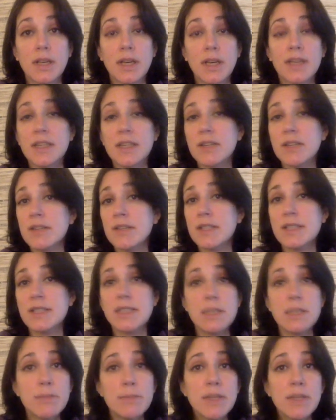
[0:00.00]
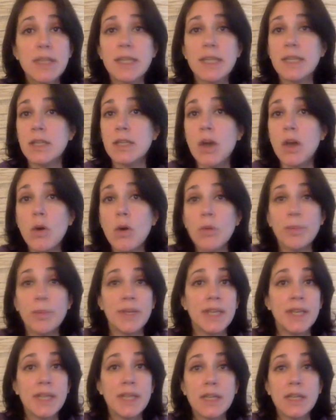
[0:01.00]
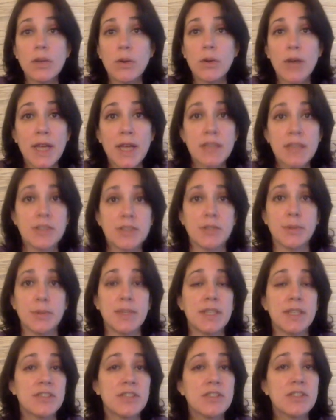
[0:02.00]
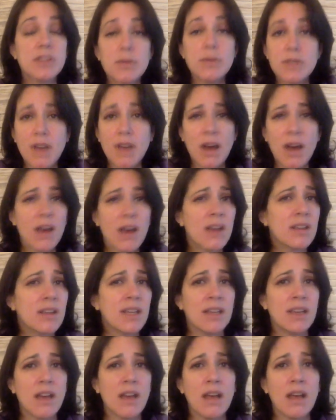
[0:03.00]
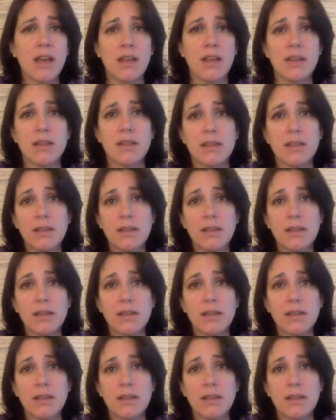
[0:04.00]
and there is seemingly no beginning or end to it. It just goes on and on.